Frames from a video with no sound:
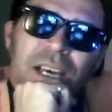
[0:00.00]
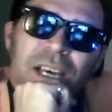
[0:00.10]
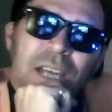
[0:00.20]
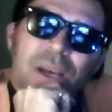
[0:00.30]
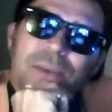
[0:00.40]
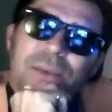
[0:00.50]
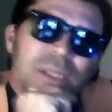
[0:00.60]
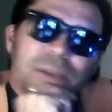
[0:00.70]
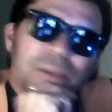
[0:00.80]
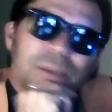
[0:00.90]
I don't have
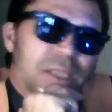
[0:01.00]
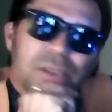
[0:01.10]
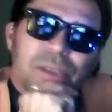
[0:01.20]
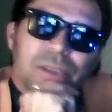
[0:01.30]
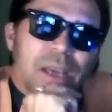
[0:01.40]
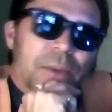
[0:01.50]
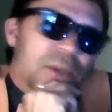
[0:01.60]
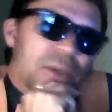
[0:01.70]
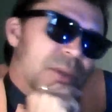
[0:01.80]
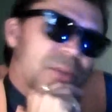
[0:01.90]
such time, you
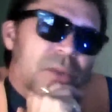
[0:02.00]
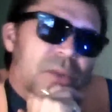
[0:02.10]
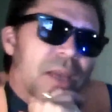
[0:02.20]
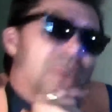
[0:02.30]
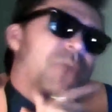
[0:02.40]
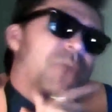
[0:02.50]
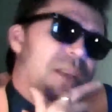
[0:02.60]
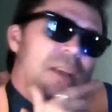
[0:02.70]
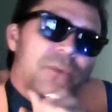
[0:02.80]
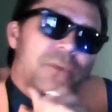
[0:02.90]
know, but I really
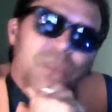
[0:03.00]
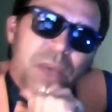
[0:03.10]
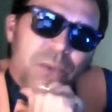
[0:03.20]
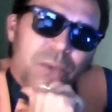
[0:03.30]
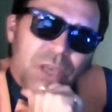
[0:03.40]
love to spend with